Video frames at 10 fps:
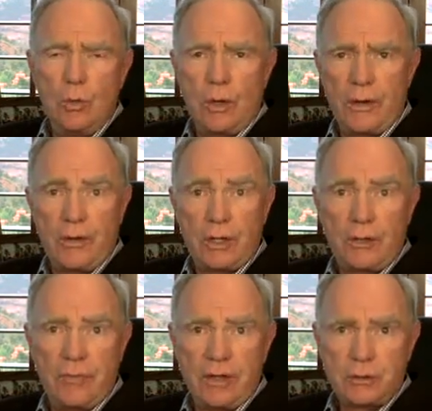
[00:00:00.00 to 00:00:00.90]
What are their
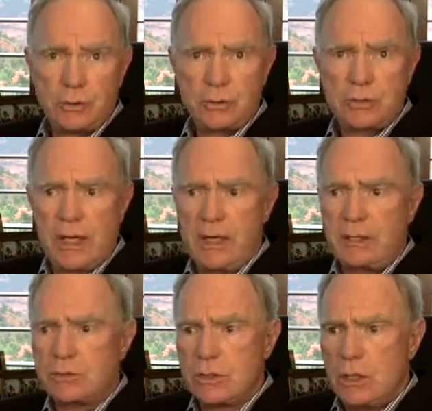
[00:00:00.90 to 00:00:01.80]
conventional
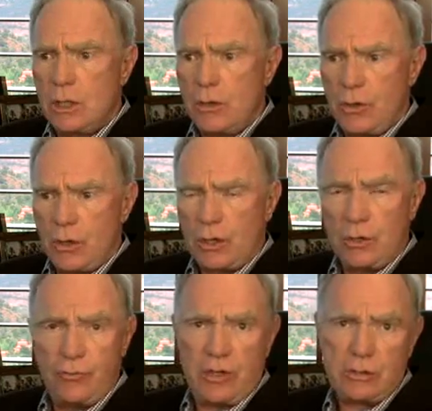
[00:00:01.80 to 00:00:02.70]
settings, their
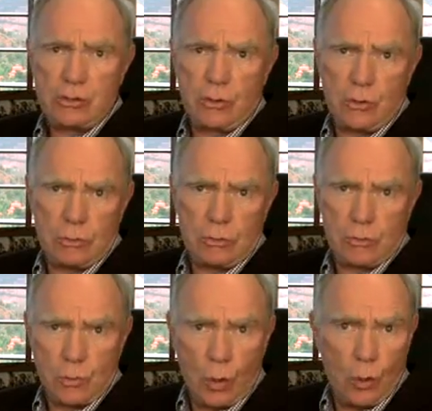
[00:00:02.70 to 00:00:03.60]
conventional
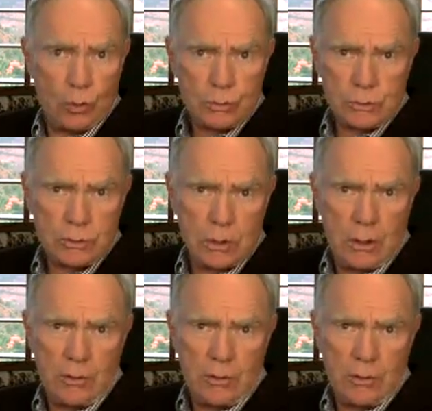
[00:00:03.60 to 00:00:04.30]
roles